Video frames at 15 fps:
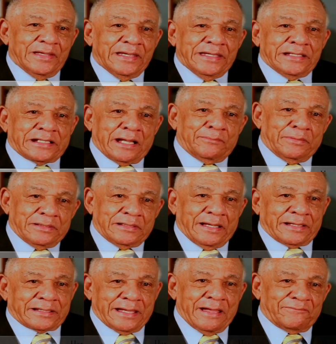He came in
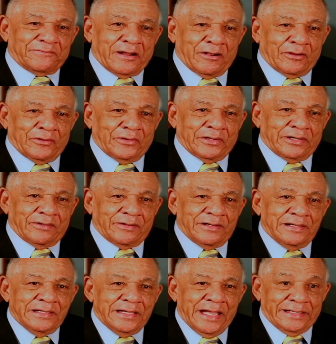like a half hour earlier,
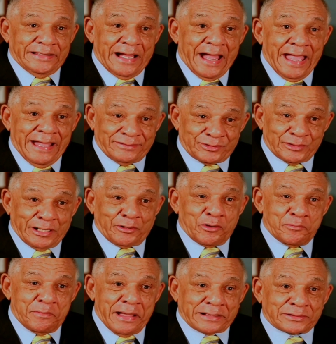and I asked, could I go
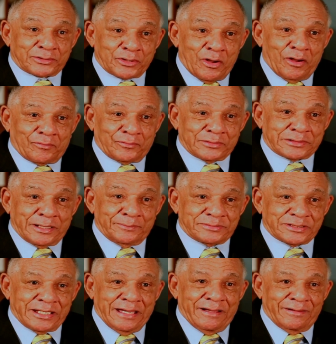back to talk with him?
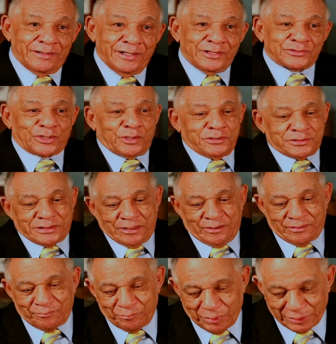So yeah, so he's
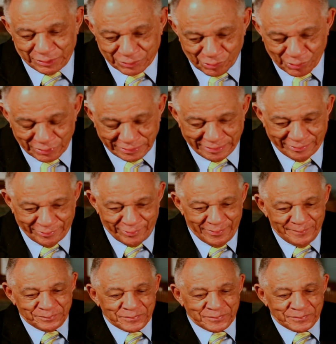there putting his horn together.